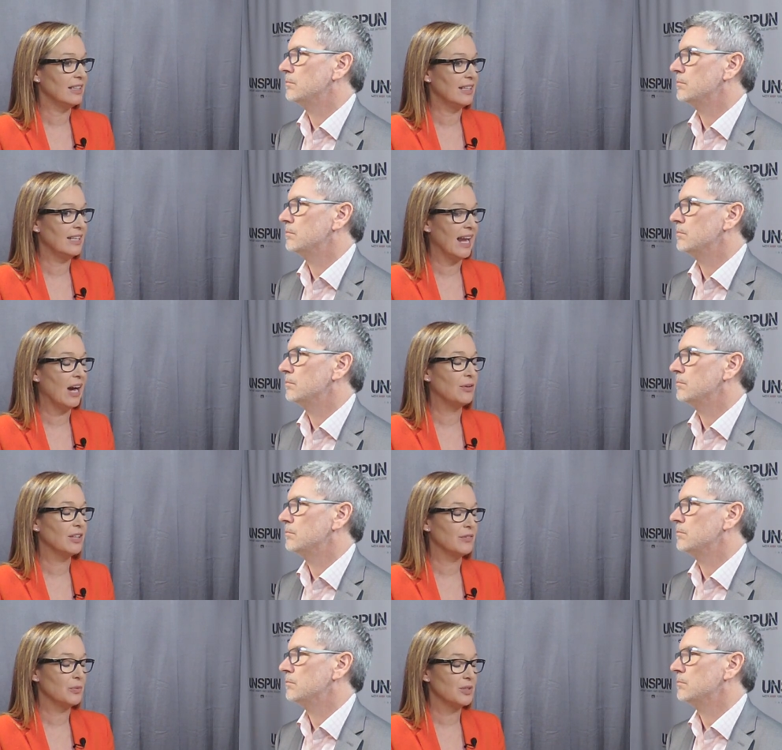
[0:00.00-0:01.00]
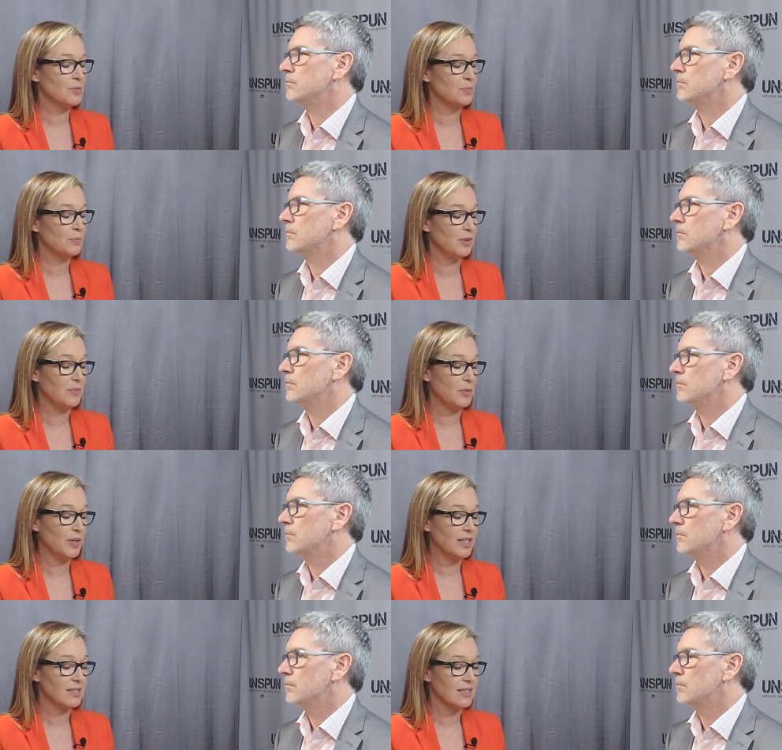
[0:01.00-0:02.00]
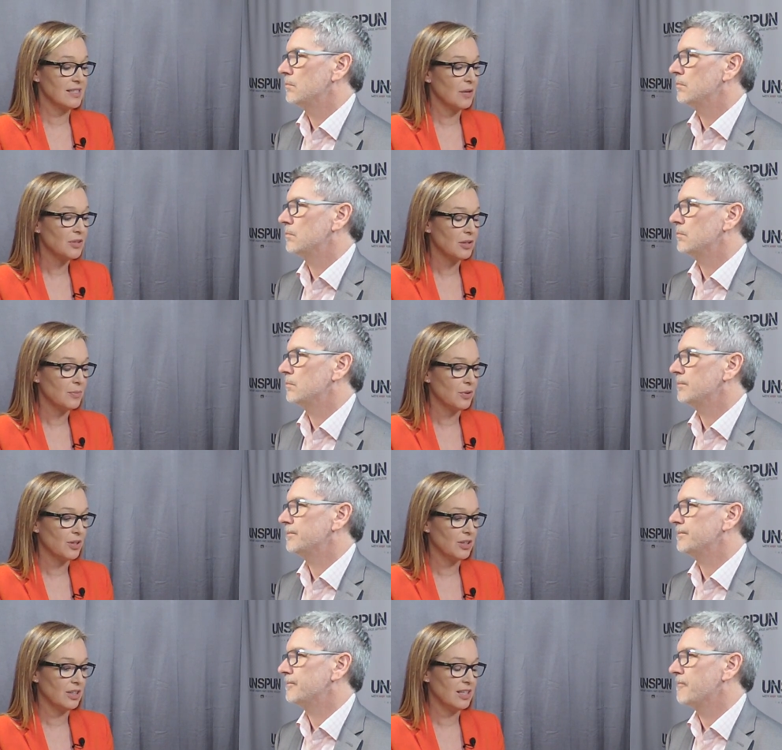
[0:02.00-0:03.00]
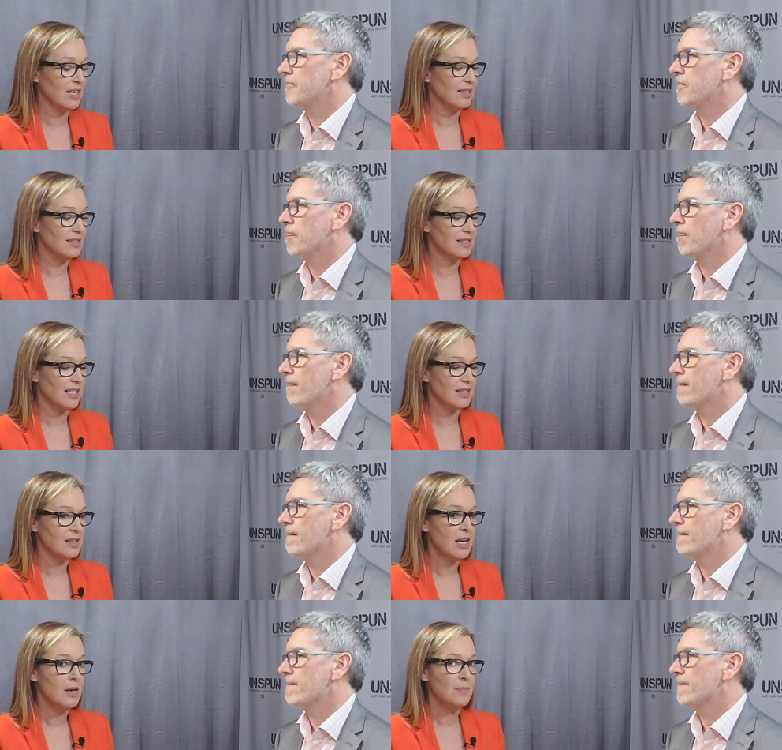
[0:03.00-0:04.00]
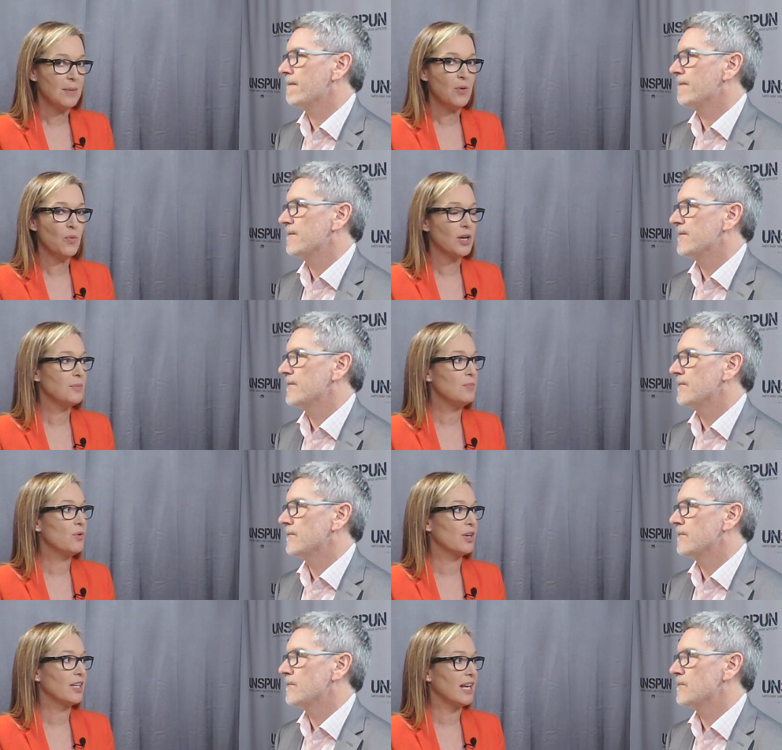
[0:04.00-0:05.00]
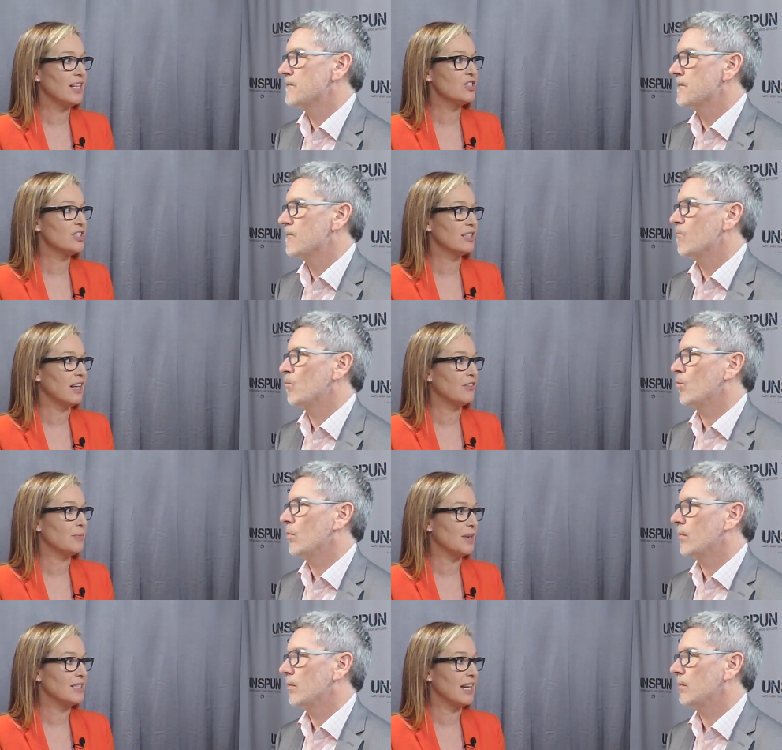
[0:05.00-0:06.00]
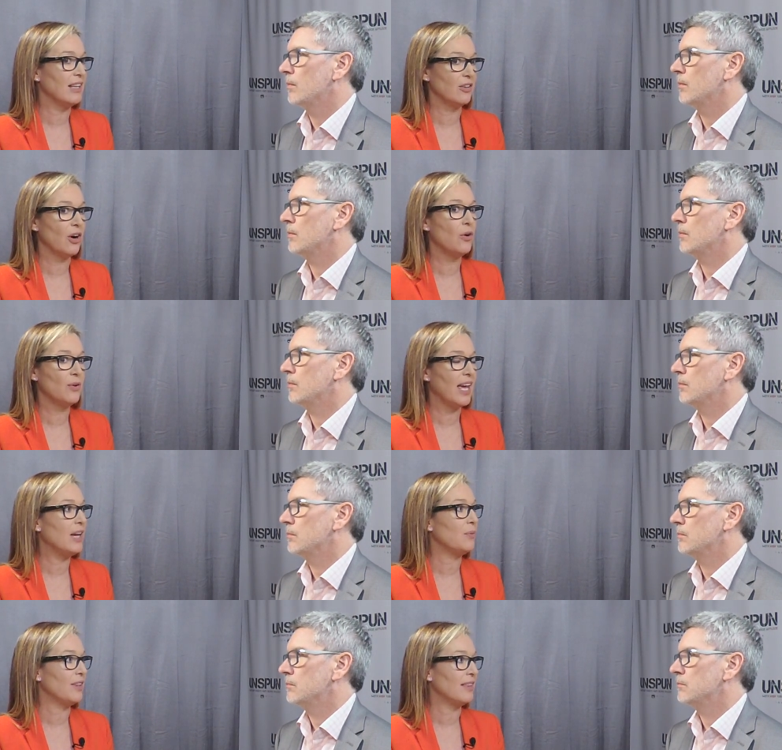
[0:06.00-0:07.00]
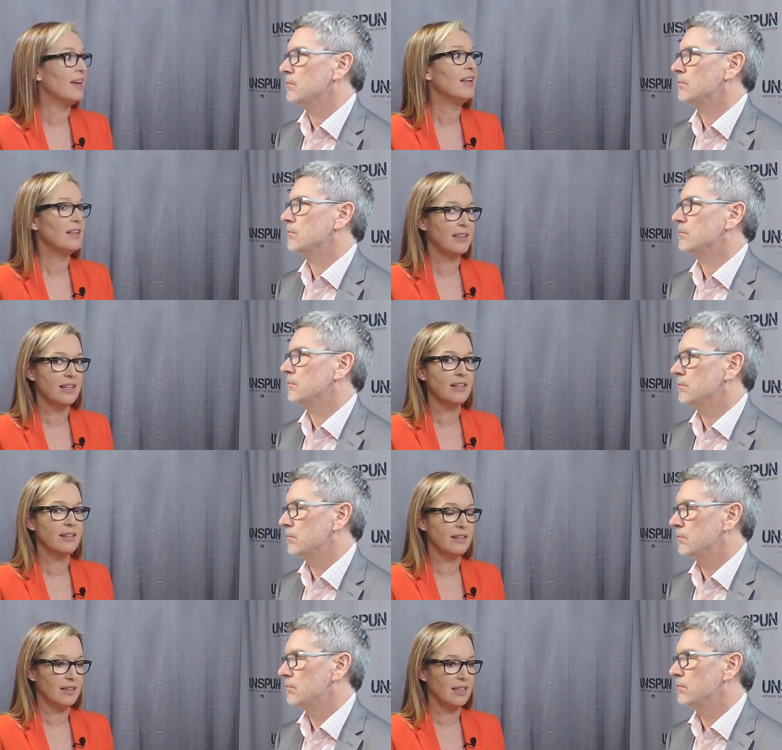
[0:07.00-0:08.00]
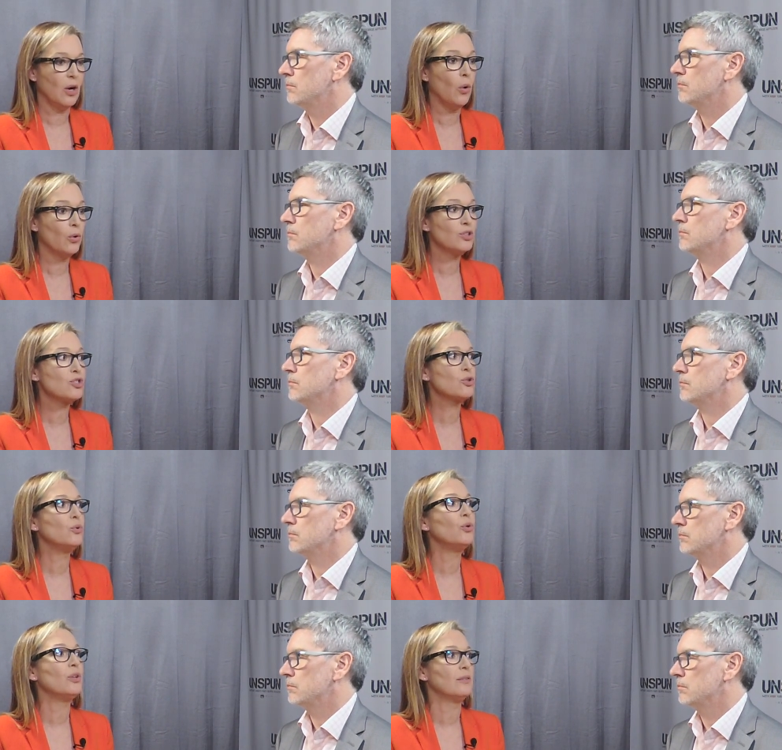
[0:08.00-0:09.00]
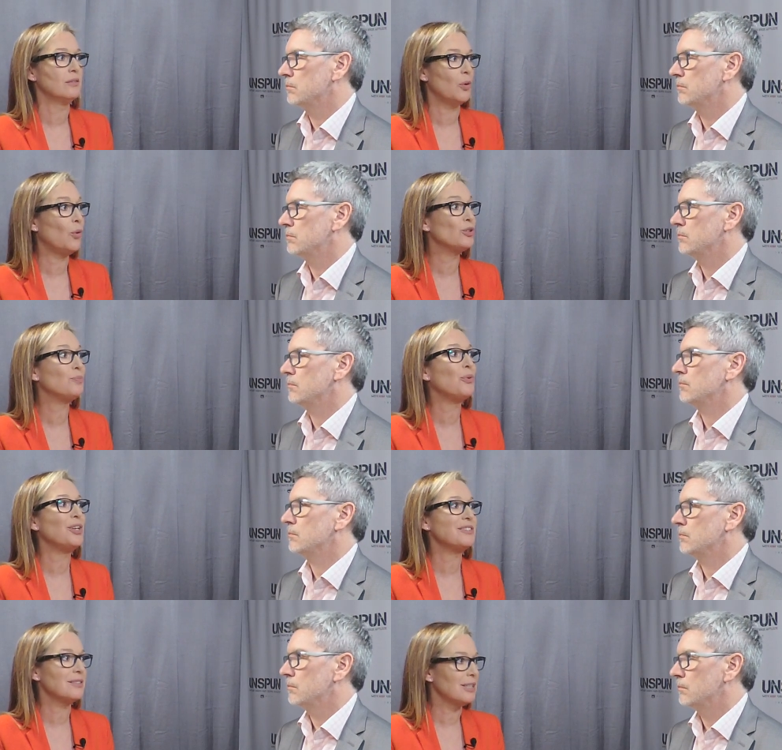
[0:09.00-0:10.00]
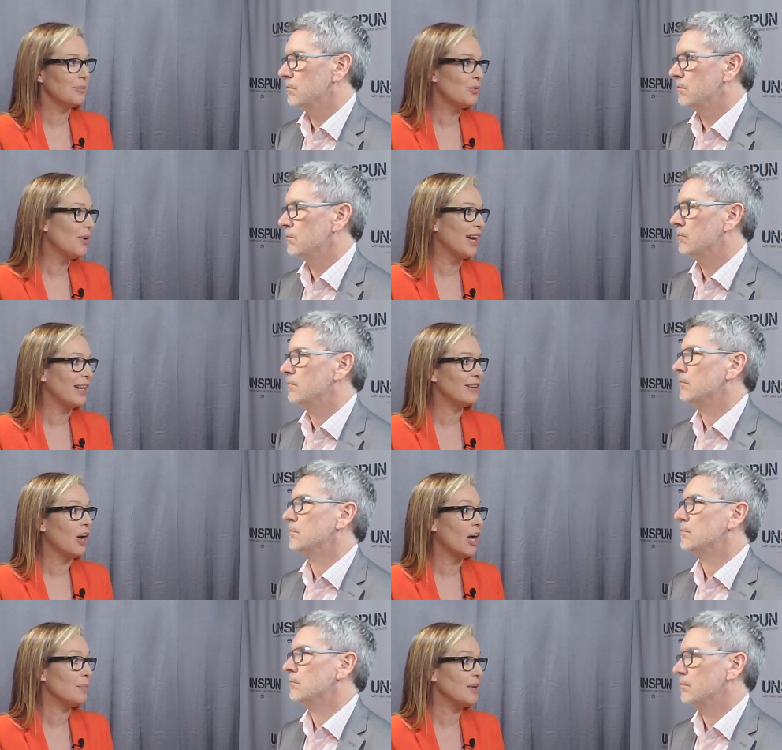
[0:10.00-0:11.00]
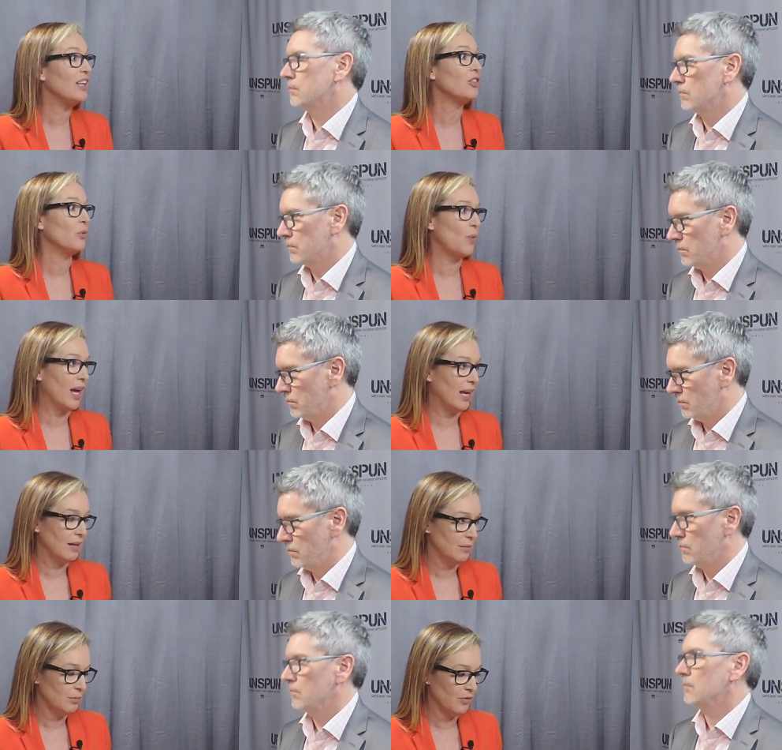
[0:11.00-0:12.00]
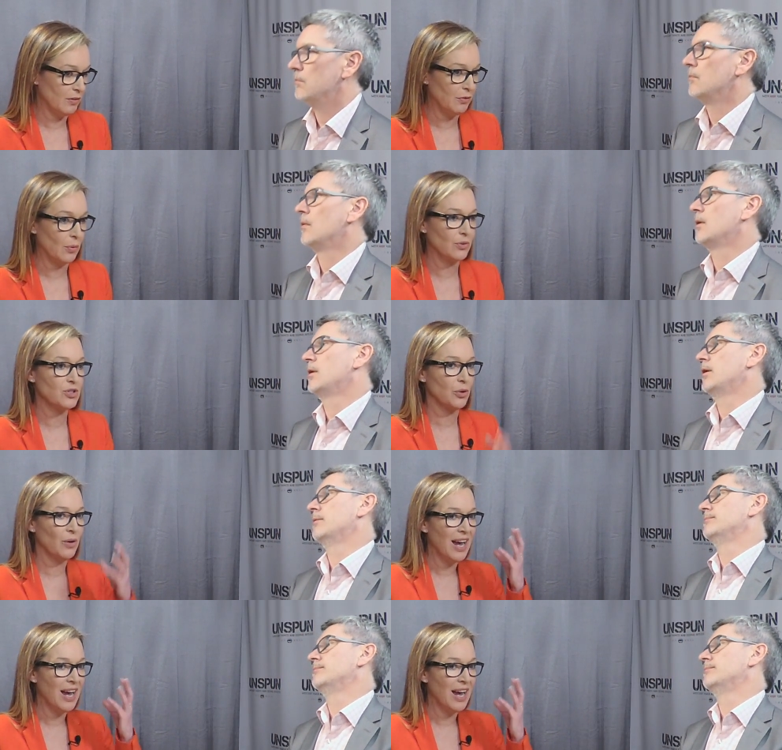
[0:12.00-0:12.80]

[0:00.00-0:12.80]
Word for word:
Speaker 1: now, given what we've been witnessing south of the border in the United States, people want to be more engaged in government, and they're okay with the old school, old boys club way not being the way moving forward. So